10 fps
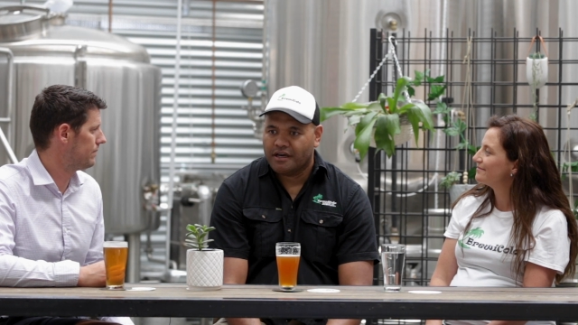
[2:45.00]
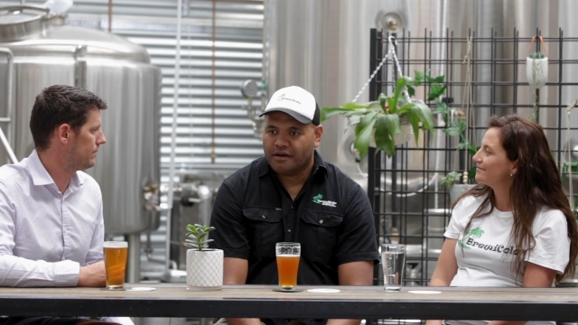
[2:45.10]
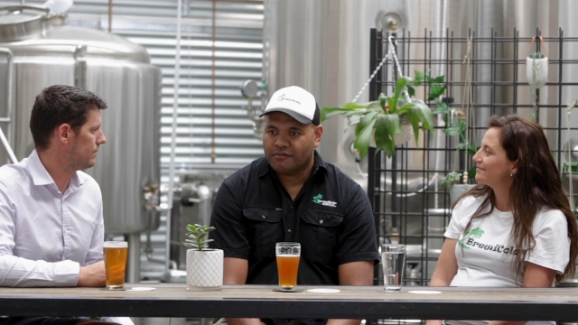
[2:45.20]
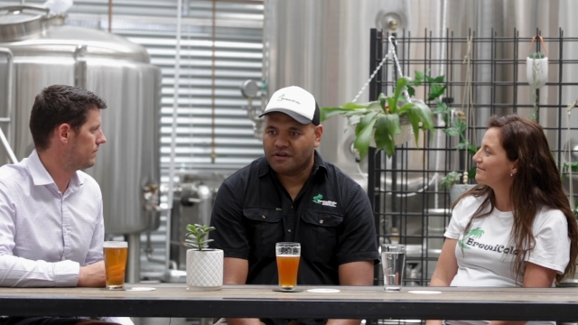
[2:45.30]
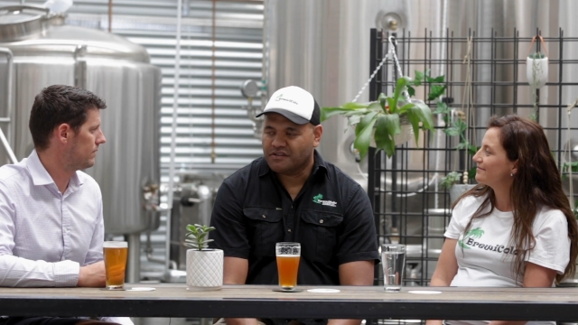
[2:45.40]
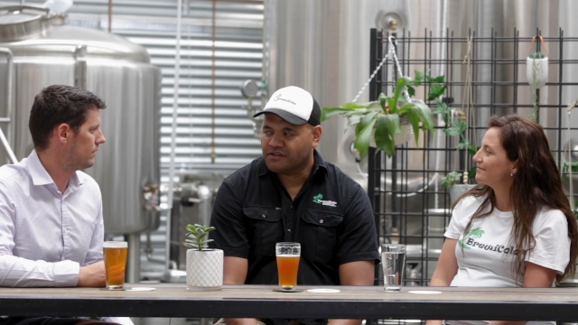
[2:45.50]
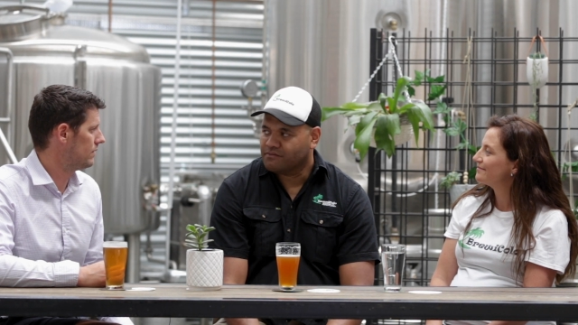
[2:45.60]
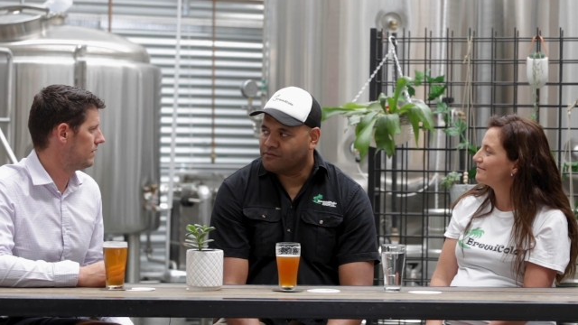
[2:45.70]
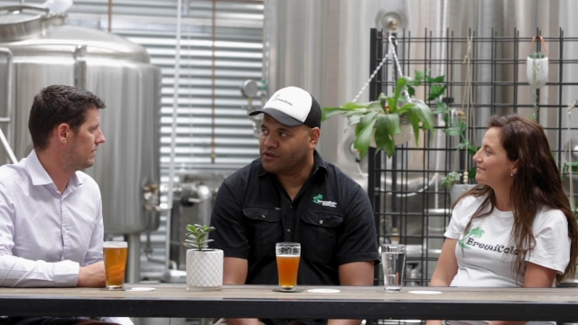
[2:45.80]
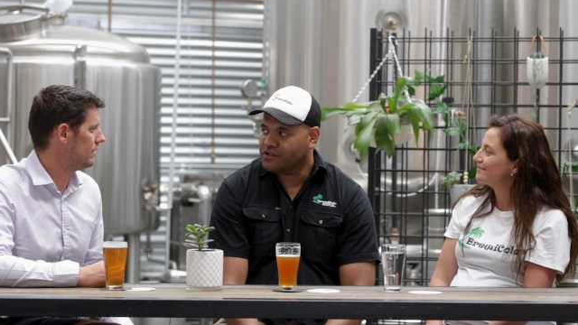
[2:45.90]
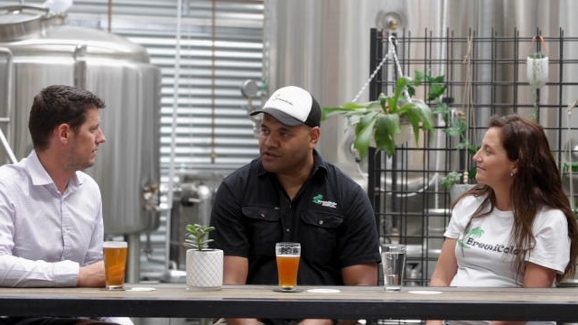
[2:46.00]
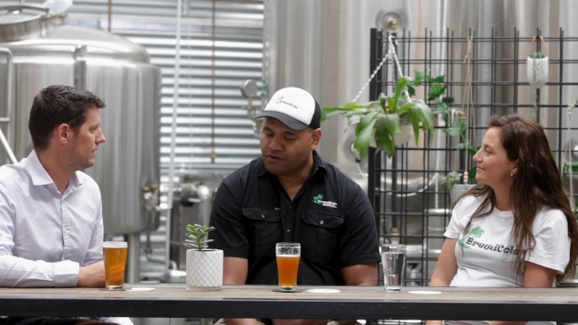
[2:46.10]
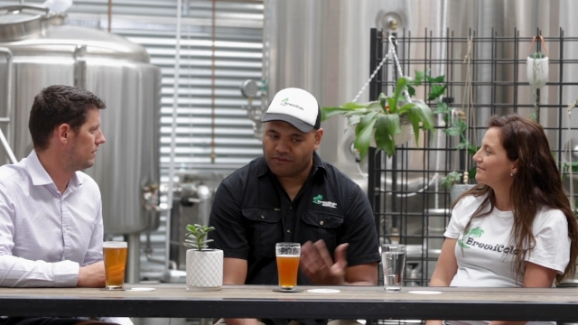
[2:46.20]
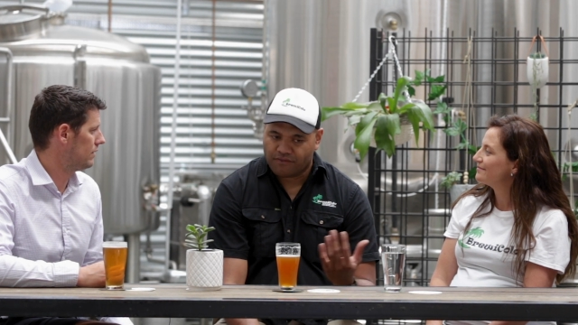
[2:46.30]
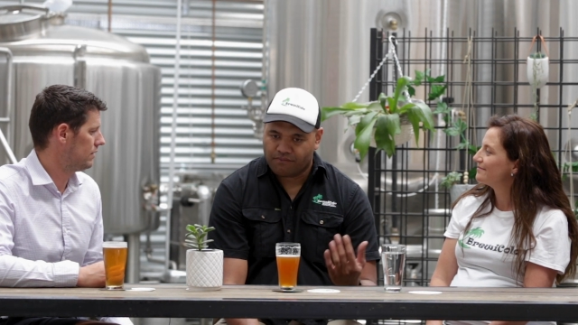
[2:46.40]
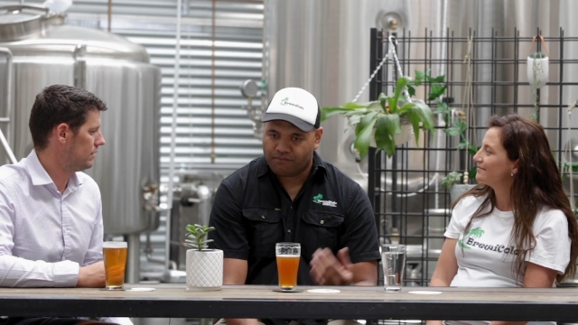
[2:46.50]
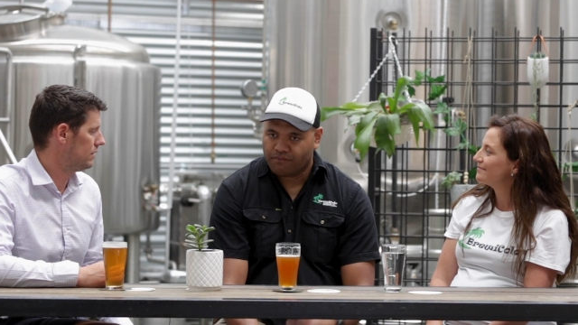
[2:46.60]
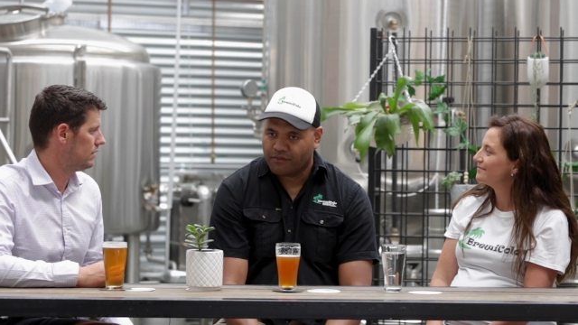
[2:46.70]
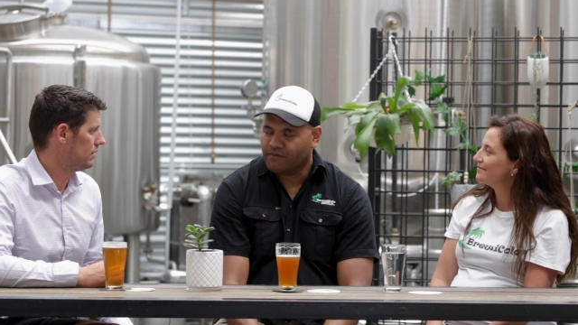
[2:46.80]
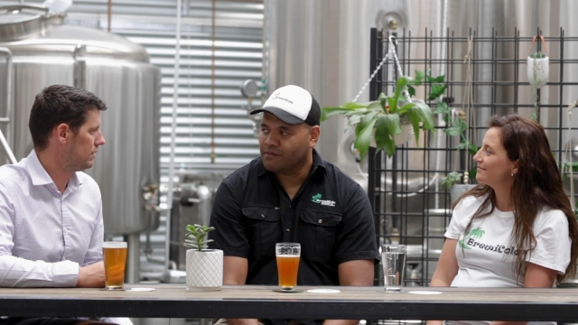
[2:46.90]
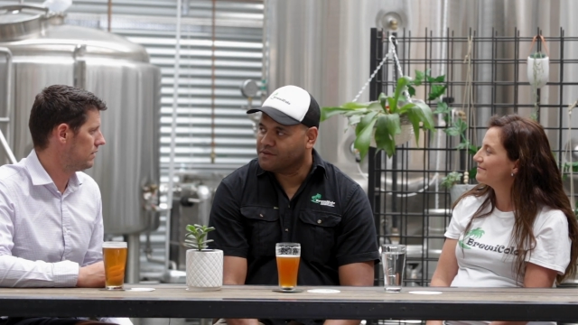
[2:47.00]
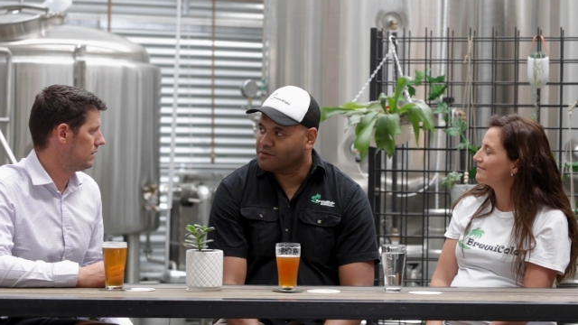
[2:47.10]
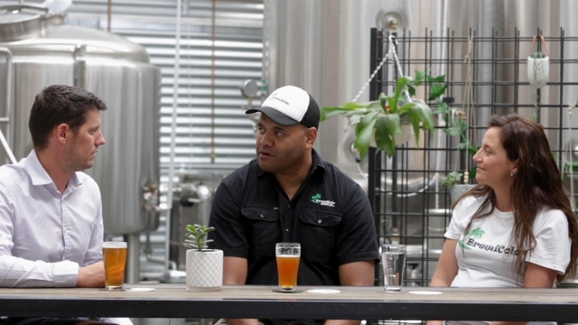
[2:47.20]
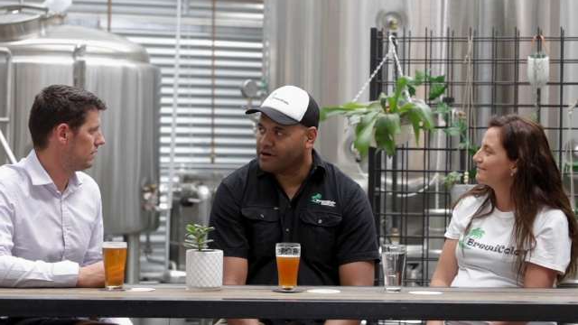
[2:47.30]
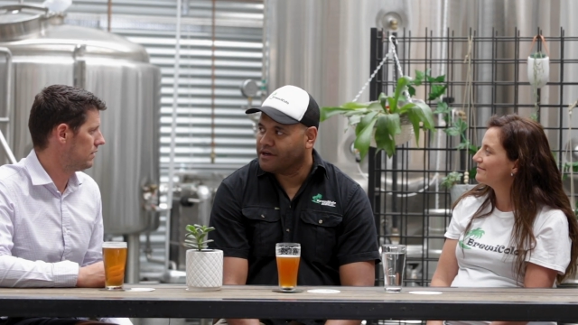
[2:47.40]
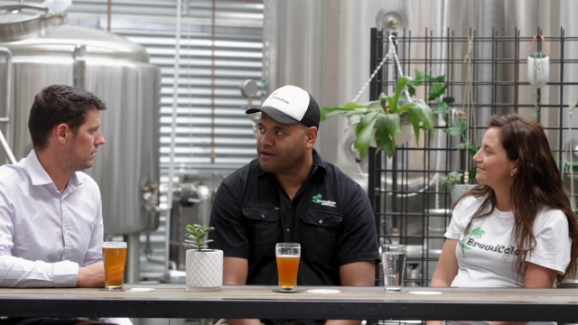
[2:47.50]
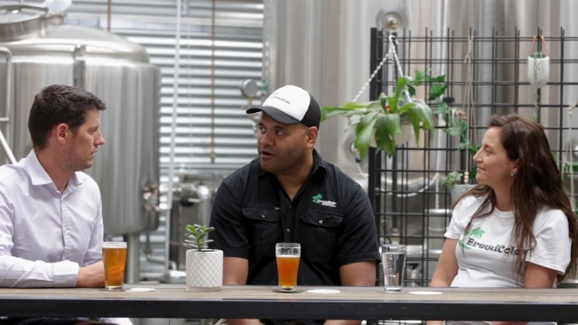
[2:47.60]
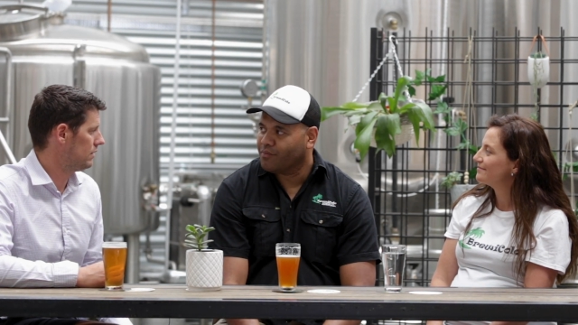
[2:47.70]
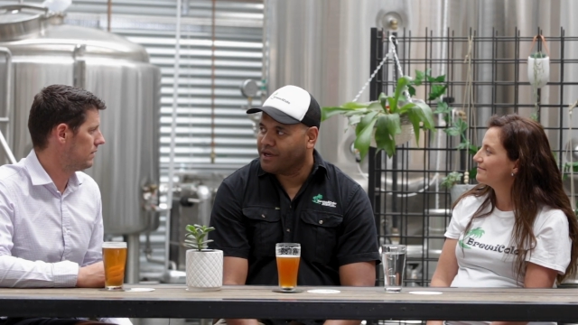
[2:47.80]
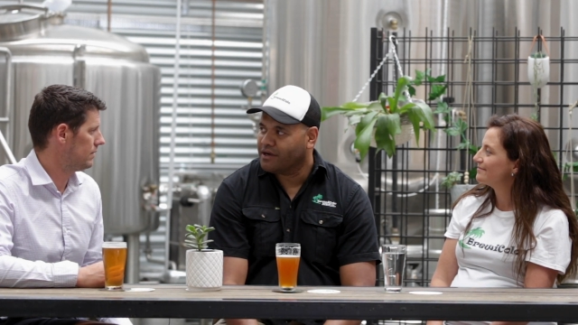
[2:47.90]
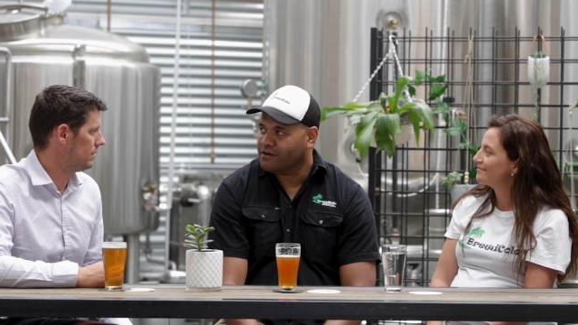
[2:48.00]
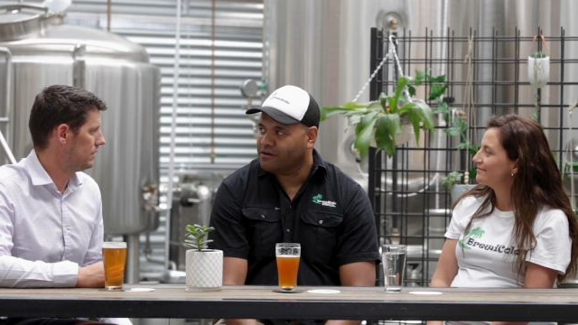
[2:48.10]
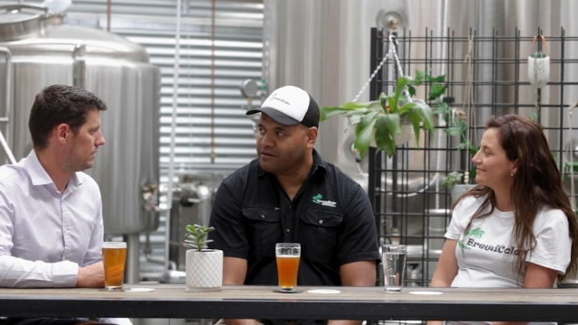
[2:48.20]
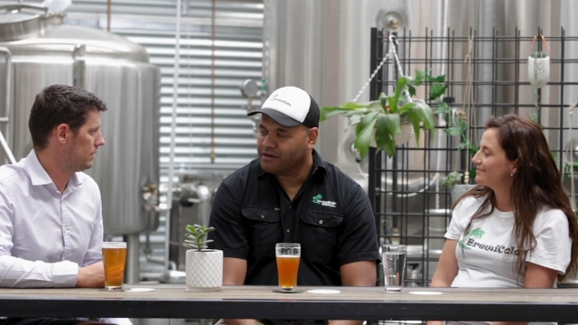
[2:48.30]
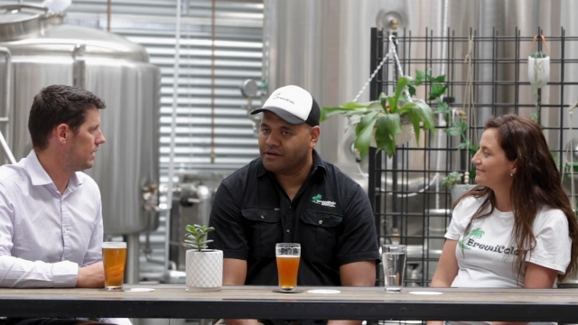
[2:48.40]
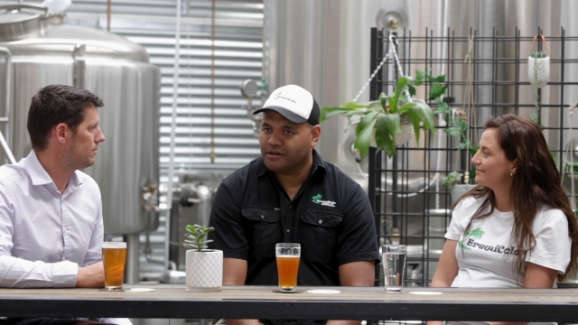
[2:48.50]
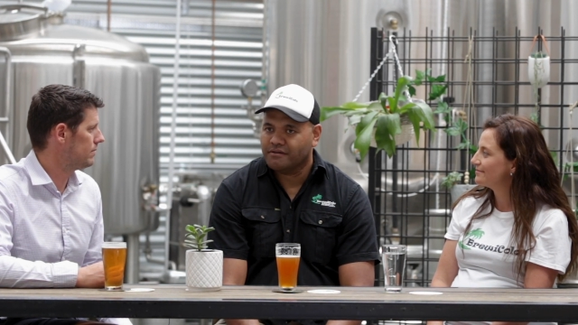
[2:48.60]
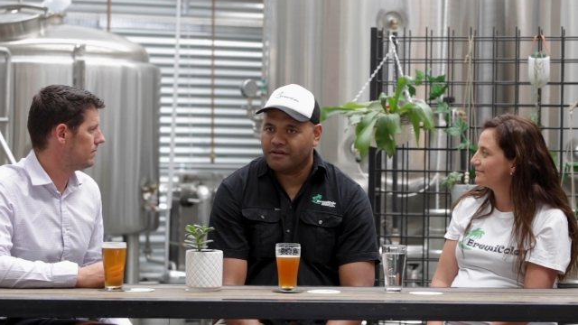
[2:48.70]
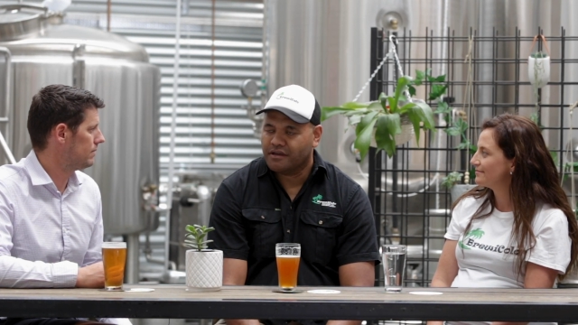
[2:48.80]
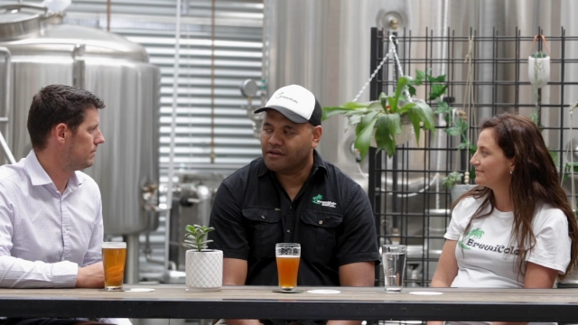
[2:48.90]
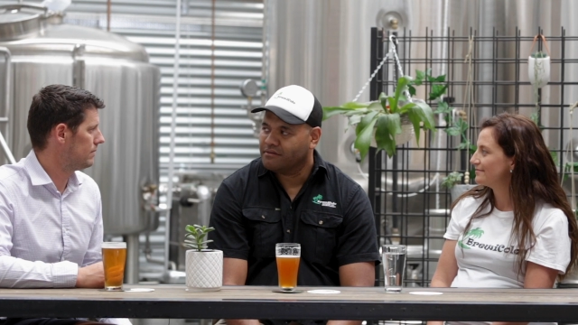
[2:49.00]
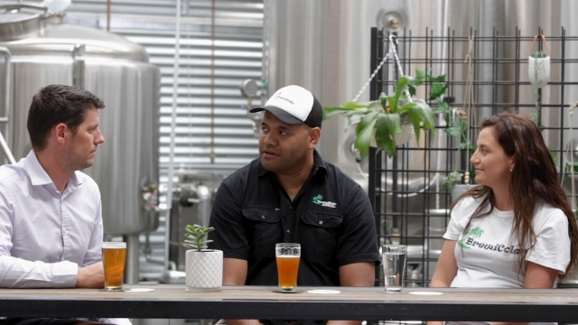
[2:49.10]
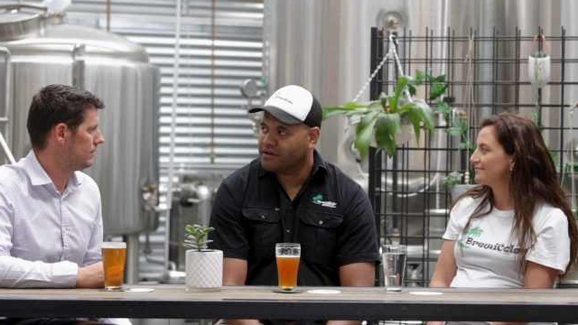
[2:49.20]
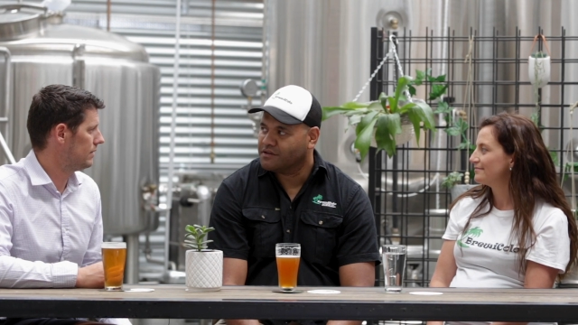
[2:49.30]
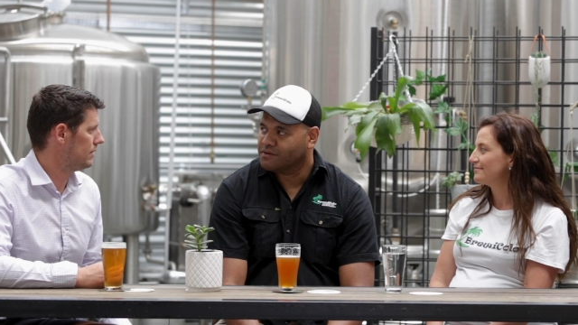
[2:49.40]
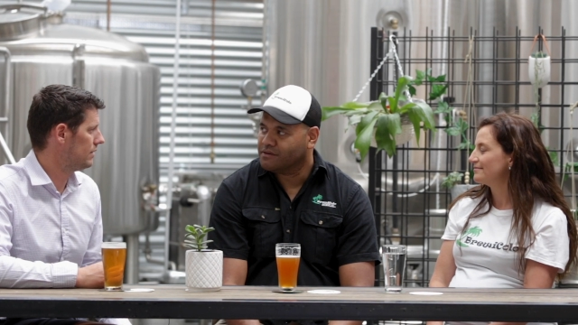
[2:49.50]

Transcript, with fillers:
Speaker 1: Um, I just we just sort of give them some grain to help out along, and yep. yeah, it goes